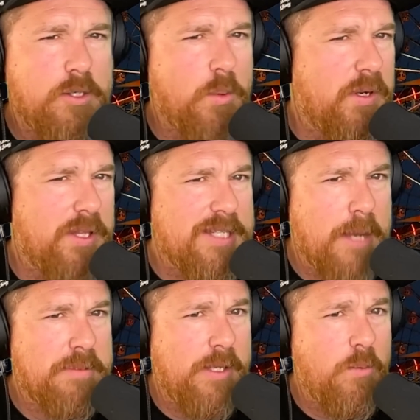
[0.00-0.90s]
or one of the
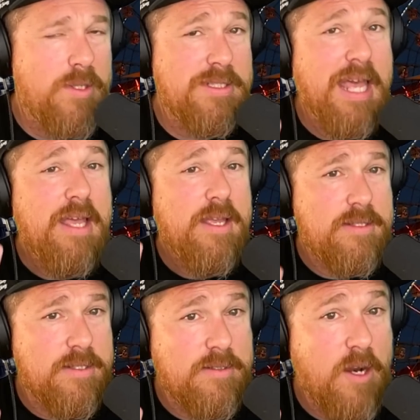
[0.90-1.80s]
top 10 ones, is
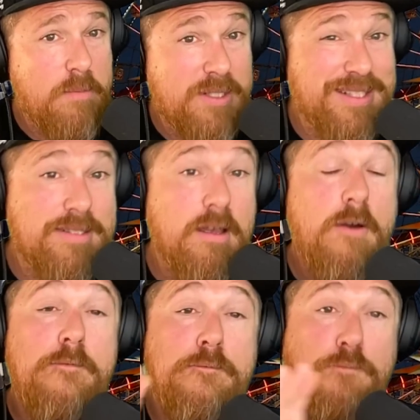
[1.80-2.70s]
the Starbucks that's
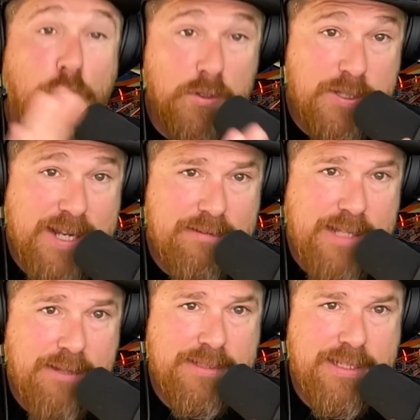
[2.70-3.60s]
further
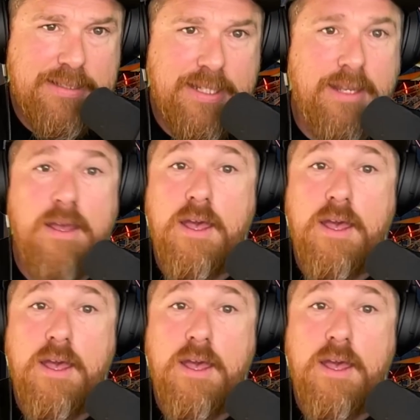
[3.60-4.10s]
downtown Disney.